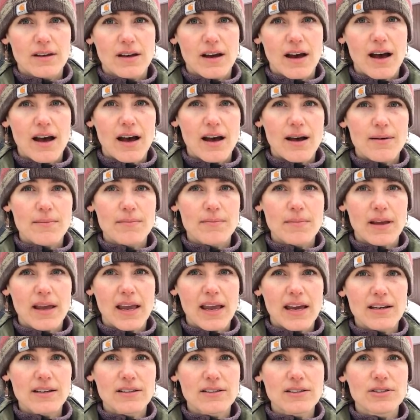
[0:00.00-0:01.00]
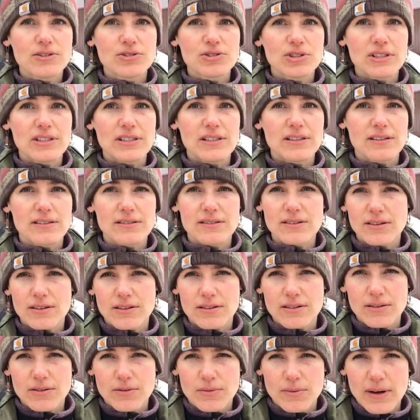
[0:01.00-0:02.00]
Andalusian,
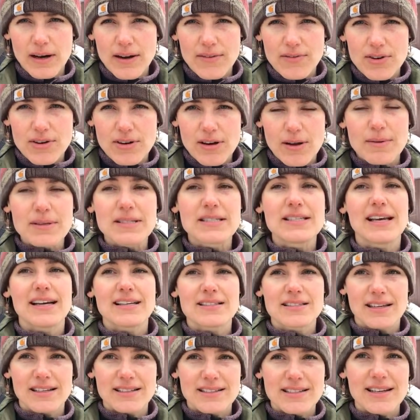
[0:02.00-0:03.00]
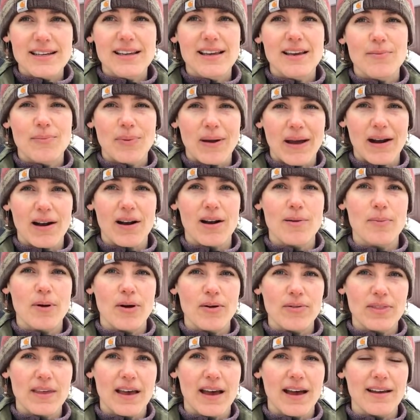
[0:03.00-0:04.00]
whatever your name is, yes, I did get better
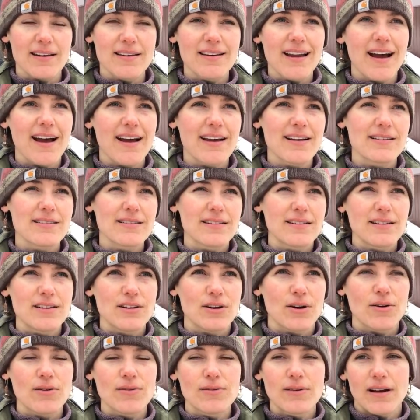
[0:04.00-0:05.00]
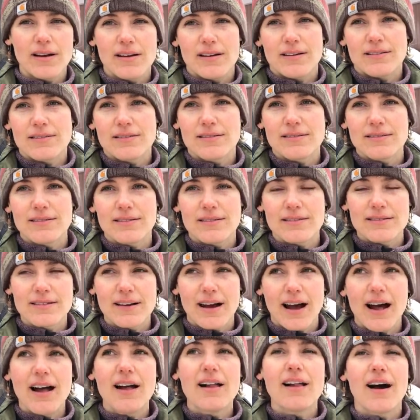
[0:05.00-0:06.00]
about that. Not,
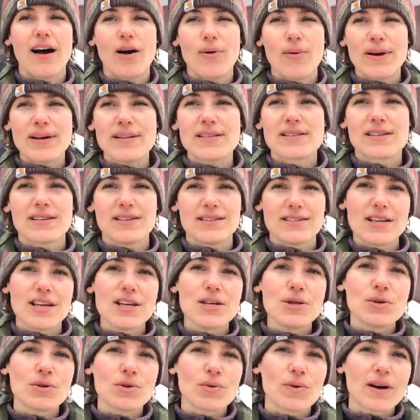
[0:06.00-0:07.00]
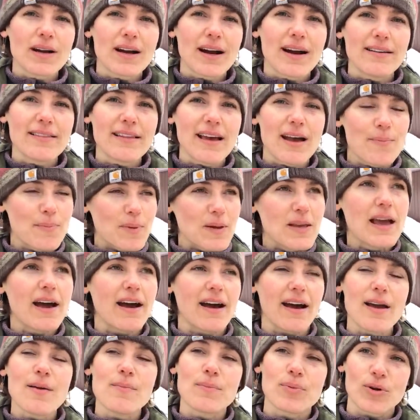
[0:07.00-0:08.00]
I'll always continue to work on that, but yeah,
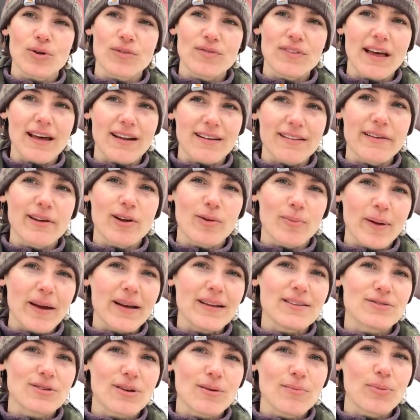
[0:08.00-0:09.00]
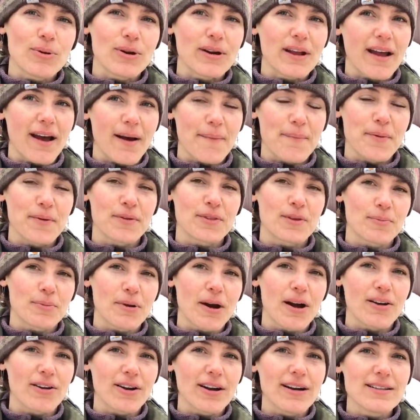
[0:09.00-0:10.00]
I improved that a little bit, so I'm pretty happy with the
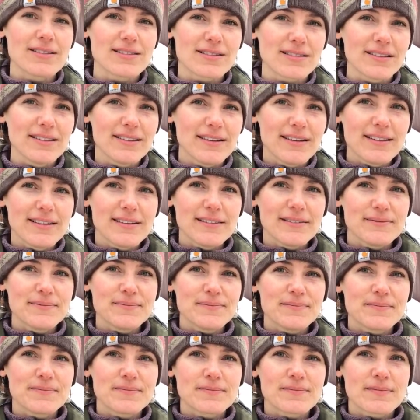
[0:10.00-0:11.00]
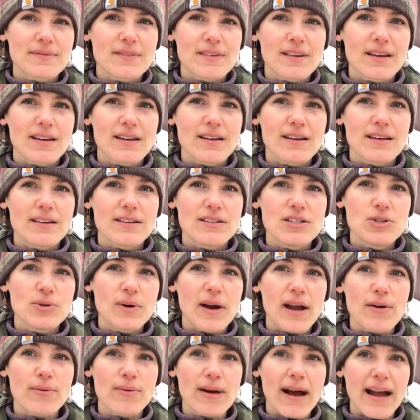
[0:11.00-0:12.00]
progress. Do
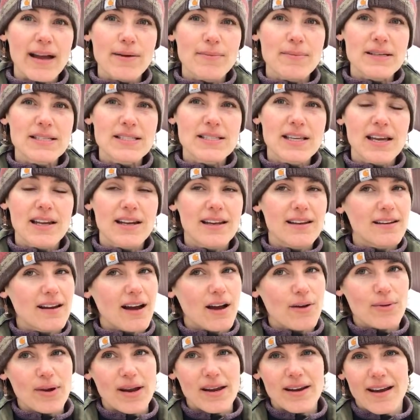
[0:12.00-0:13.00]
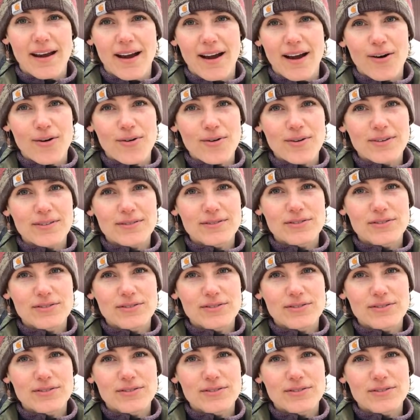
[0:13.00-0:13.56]
I ride Miss Kitty? Not right now.